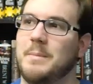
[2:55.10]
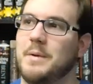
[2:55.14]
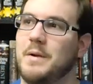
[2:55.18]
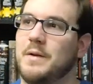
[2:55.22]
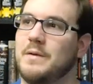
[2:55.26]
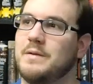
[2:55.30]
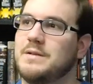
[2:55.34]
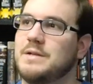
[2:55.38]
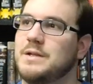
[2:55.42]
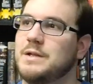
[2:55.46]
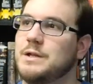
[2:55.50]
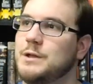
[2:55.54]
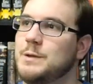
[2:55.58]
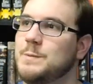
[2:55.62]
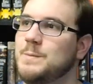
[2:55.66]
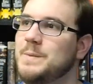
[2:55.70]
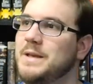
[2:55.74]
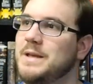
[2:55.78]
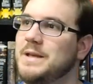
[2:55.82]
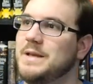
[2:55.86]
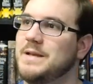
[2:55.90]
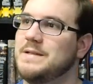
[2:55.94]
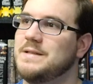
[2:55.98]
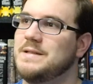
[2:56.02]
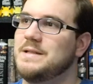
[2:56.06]
But also just
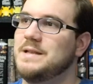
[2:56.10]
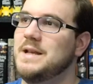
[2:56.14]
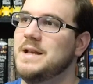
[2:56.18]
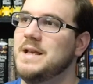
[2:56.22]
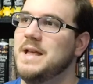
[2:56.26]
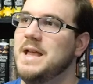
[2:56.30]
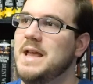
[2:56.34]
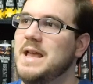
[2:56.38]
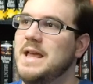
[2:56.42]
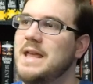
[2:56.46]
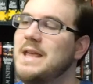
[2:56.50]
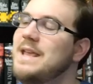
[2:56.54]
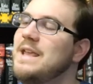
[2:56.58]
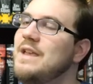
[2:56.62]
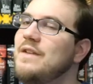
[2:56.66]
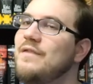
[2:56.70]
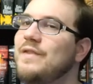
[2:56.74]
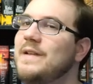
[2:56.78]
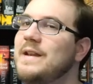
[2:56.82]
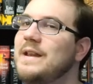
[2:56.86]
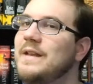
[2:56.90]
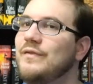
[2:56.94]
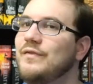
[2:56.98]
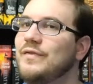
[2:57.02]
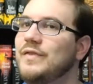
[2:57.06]
because
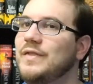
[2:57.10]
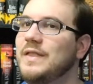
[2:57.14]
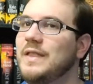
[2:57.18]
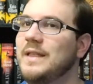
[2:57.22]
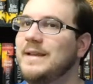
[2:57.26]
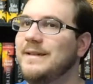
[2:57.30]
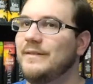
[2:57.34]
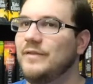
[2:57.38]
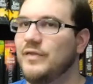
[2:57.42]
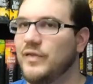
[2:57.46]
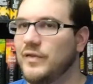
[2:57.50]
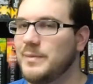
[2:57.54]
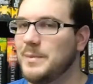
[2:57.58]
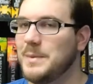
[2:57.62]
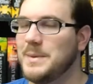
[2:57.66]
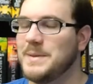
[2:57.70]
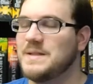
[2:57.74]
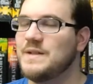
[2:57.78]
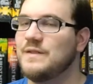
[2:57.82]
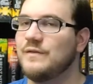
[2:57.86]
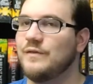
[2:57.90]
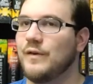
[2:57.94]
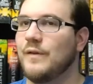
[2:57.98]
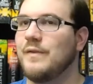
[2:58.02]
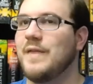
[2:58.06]
even if it
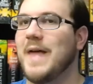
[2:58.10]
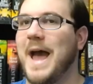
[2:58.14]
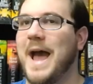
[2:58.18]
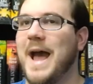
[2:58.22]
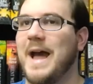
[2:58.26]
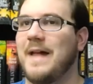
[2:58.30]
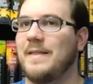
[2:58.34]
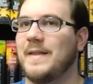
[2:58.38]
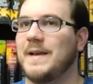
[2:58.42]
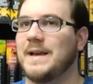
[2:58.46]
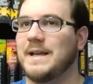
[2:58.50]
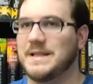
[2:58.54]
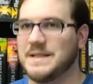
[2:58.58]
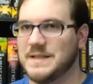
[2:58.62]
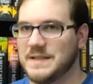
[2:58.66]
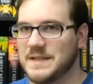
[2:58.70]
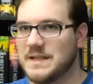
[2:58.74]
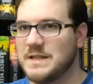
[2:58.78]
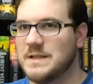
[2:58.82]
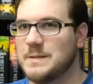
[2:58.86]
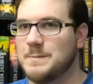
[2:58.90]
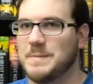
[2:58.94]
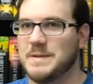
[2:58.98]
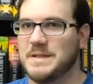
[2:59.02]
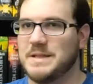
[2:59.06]
wasn't for that, like it's
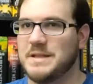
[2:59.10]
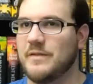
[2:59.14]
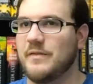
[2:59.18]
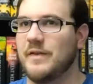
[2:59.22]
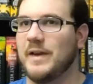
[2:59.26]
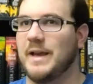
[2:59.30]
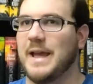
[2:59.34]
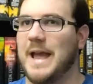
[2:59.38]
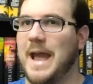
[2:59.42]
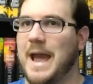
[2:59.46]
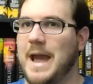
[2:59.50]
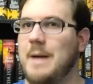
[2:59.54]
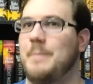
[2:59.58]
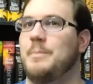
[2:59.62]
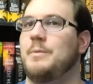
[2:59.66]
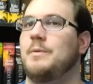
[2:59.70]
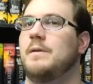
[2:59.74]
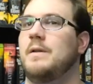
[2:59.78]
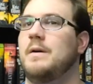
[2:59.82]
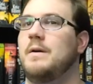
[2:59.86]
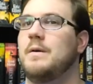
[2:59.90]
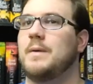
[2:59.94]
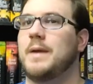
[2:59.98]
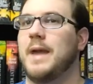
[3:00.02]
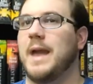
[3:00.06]
the specific
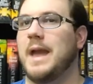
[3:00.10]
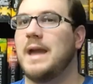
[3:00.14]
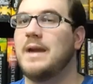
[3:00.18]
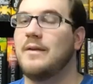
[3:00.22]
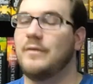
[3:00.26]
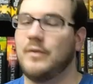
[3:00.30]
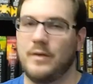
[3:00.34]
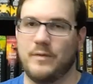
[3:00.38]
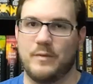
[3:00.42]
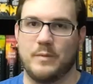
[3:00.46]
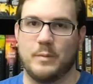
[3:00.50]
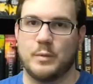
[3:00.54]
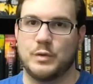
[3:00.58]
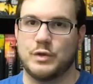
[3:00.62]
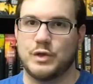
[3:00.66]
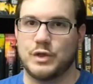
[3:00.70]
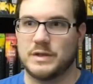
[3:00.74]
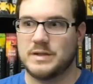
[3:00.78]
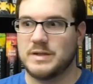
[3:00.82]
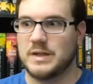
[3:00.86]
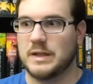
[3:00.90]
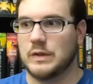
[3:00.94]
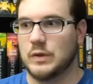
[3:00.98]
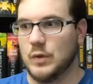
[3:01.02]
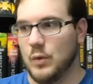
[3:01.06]
capital okay, even if it was
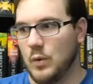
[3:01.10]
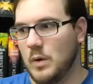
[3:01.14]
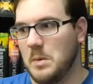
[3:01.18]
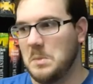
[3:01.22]
just like the